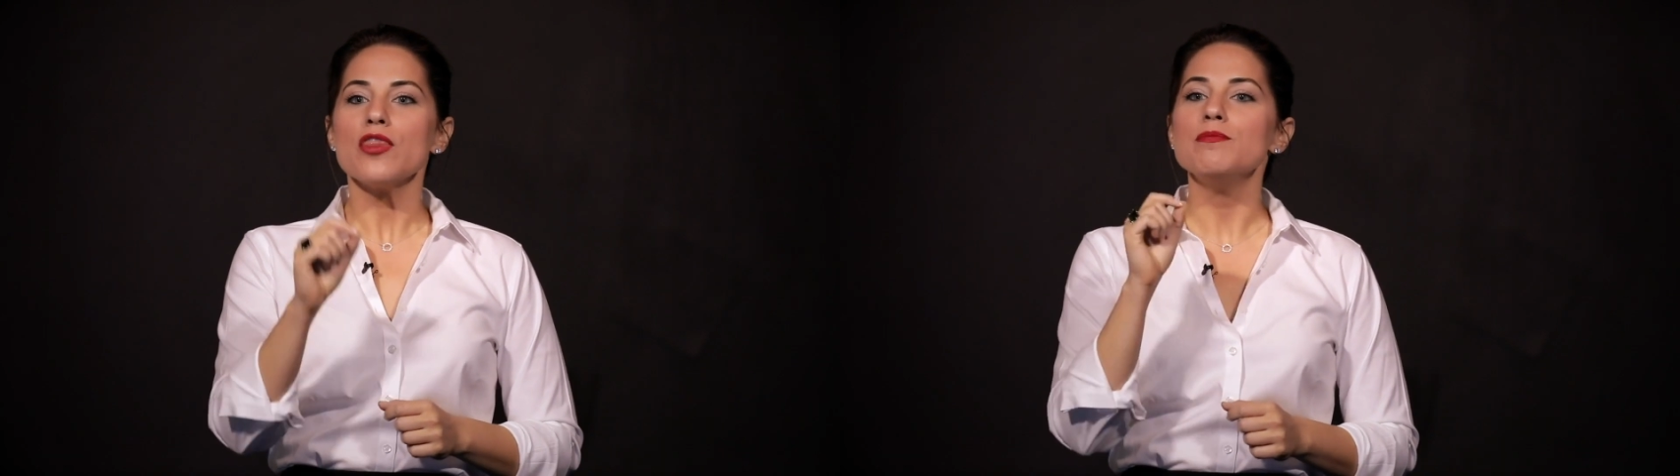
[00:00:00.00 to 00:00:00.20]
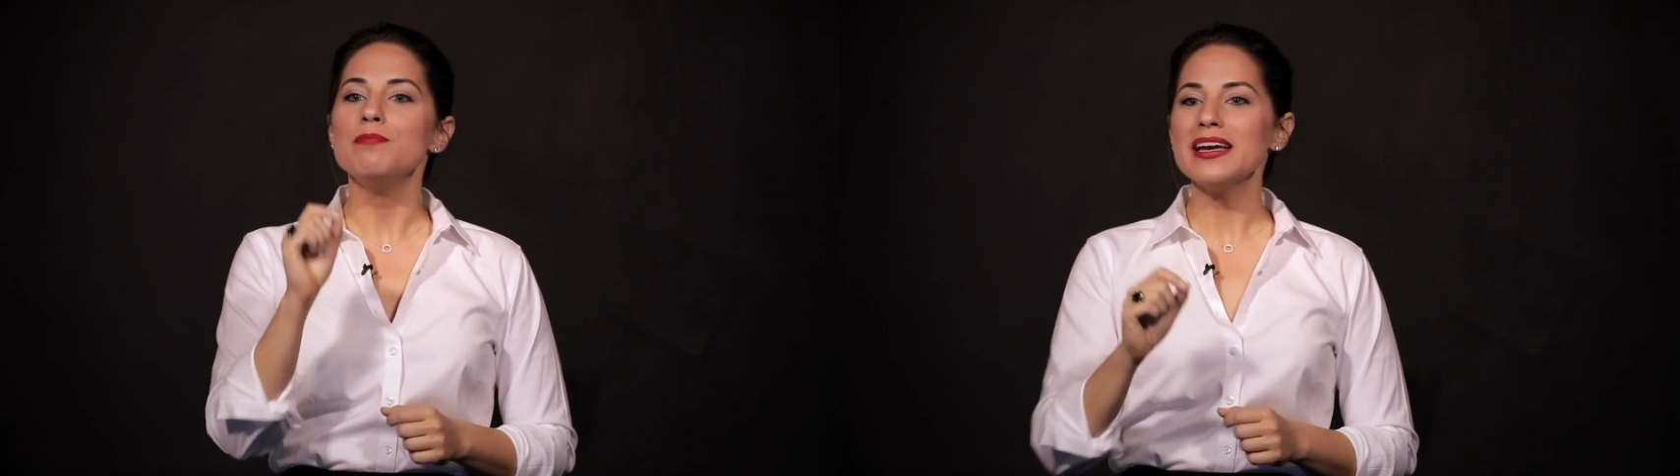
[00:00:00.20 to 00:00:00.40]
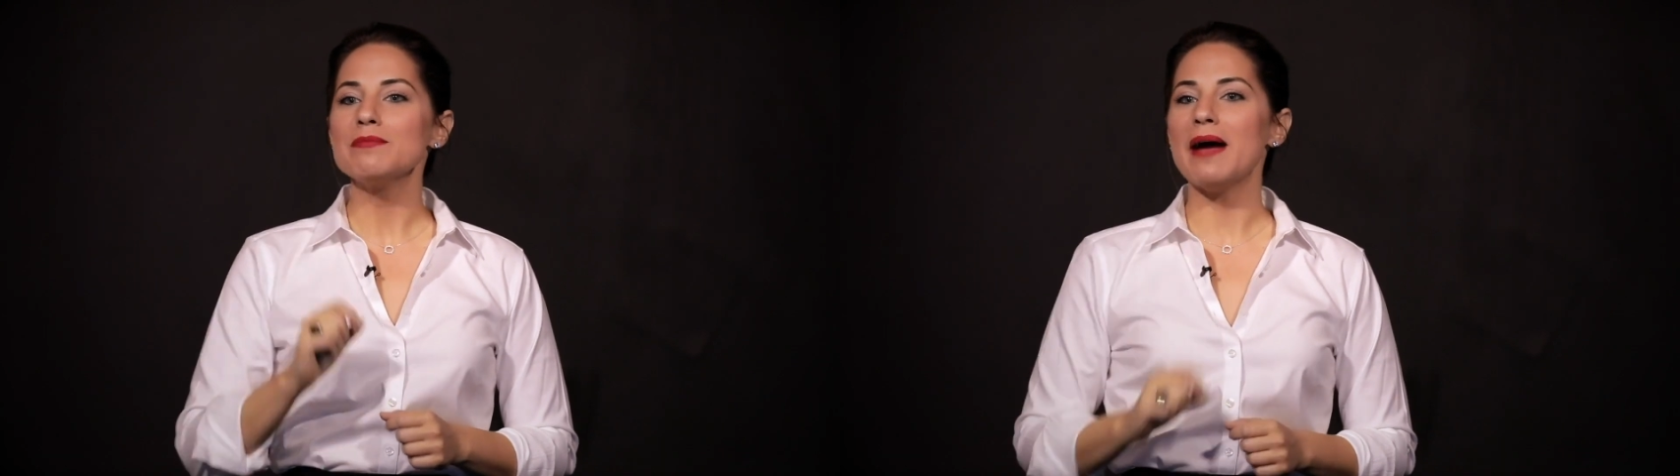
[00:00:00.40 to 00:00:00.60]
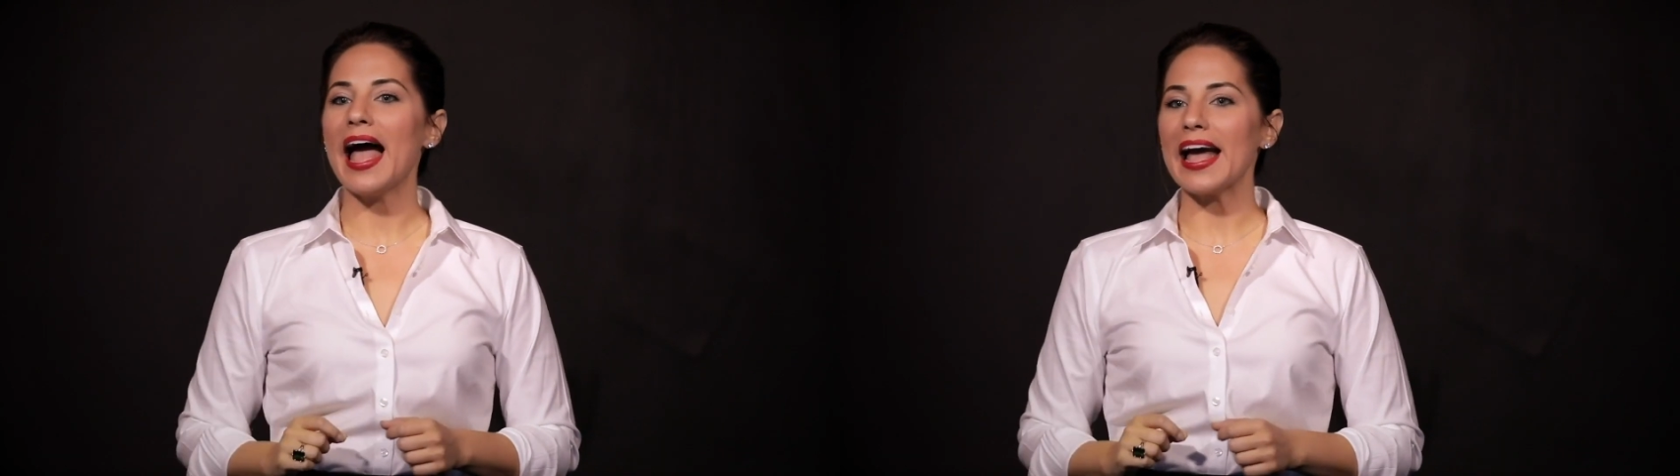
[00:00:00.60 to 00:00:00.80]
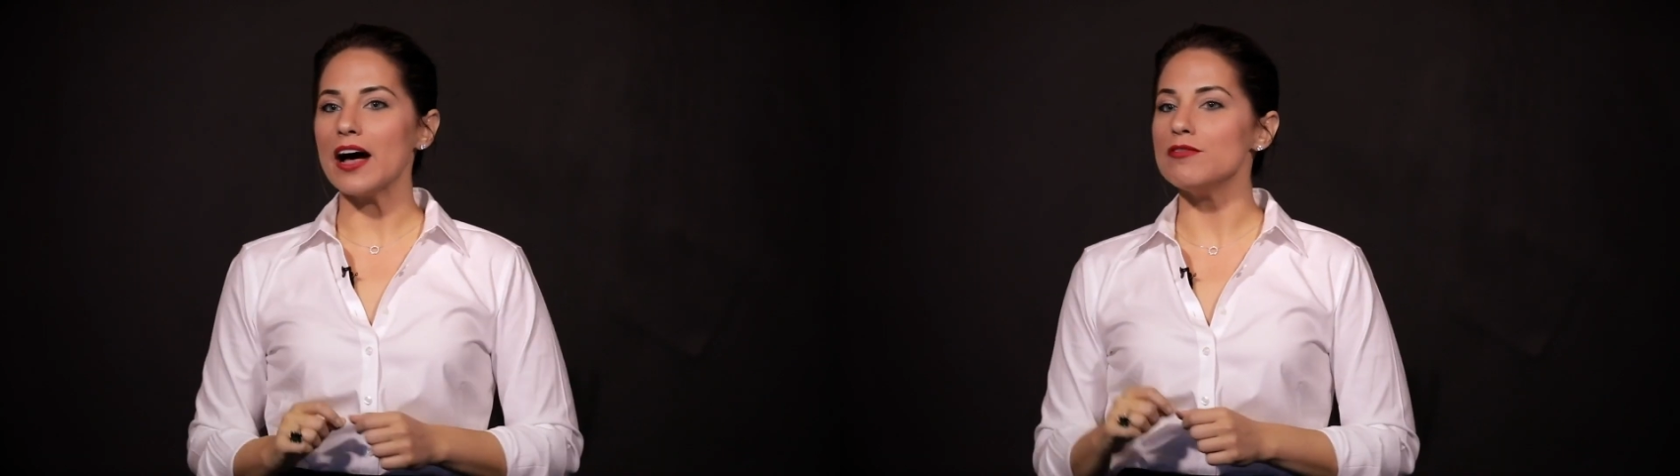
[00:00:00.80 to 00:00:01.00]
the Big
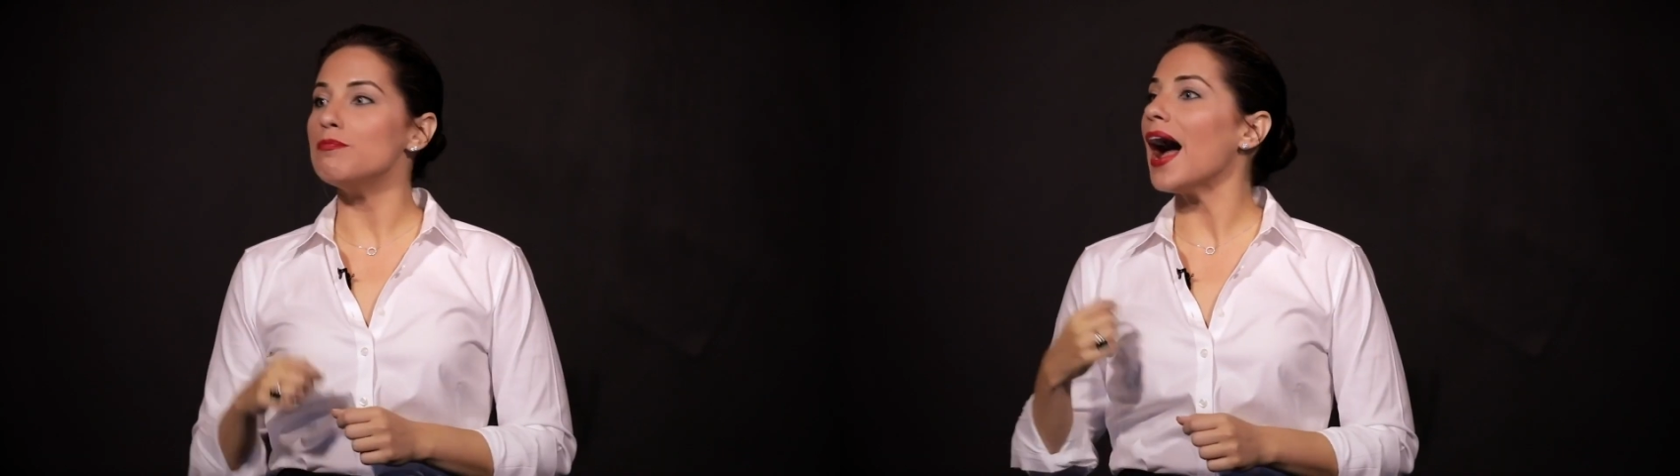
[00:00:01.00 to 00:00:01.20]
Bang of